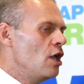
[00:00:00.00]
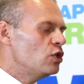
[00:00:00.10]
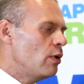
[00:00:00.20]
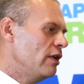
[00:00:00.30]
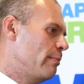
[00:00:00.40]

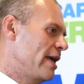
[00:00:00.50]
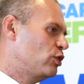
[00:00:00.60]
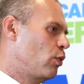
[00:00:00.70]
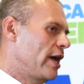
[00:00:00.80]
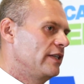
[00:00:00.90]
So one of the
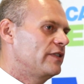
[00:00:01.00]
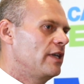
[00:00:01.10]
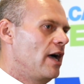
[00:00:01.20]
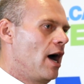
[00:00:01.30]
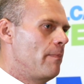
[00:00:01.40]
best
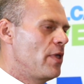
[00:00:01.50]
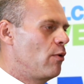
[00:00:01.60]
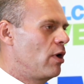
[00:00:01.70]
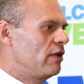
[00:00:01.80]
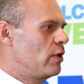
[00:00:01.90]
ways,
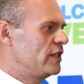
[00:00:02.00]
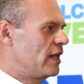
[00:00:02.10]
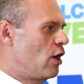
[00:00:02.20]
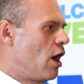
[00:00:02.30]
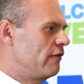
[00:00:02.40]
and one of the ways
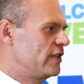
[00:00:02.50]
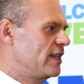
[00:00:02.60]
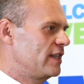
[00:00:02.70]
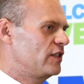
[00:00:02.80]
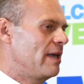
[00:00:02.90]
that
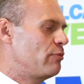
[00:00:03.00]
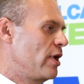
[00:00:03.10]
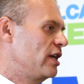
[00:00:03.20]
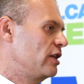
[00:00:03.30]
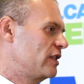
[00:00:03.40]
Harvest has
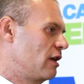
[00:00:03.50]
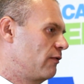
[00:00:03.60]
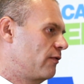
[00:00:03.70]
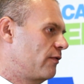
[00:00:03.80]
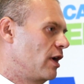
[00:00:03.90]
separated
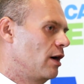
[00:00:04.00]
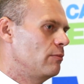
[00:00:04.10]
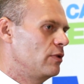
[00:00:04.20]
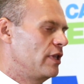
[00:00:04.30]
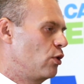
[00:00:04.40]
itself
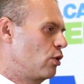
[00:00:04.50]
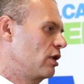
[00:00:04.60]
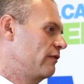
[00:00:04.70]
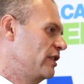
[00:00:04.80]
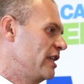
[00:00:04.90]
from the
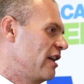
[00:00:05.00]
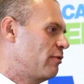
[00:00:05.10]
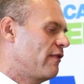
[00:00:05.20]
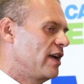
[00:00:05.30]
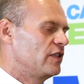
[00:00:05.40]
horde of ETF
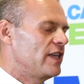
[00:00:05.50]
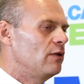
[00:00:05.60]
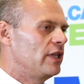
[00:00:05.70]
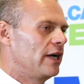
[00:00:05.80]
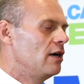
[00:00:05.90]
providers
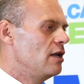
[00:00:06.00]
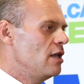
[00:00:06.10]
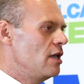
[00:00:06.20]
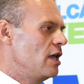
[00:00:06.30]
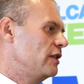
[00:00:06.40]
out there,
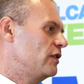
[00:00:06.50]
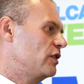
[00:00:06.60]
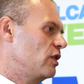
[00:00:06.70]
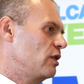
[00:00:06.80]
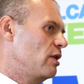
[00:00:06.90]

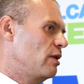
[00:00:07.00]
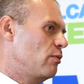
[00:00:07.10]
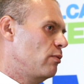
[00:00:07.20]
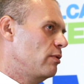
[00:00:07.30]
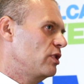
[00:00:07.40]
is
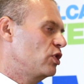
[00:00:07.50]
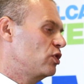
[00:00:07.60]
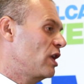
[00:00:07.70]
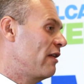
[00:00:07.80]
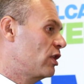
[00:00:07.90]

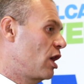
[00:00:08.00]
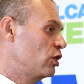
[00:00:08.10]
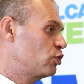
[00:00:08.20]
covered call